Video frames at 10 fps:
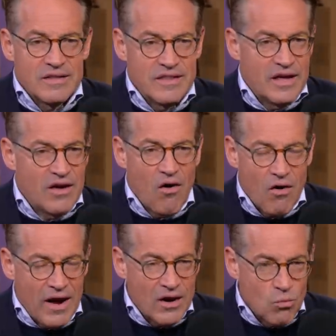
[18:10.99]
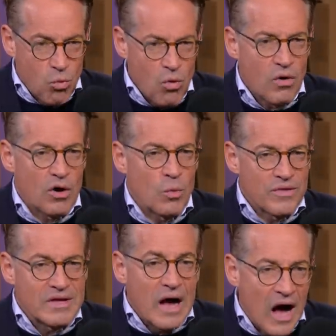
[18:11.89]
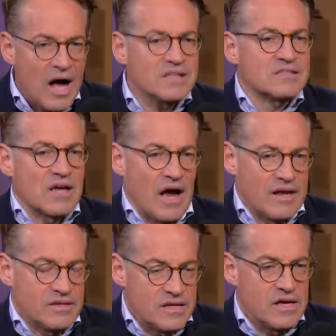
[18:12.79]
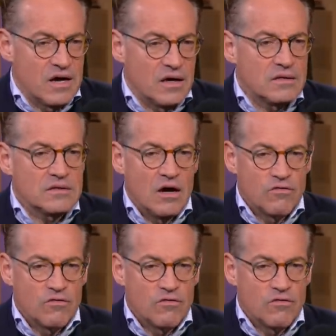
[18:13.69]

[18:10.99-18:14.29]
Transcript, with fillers: They are at war with God's idea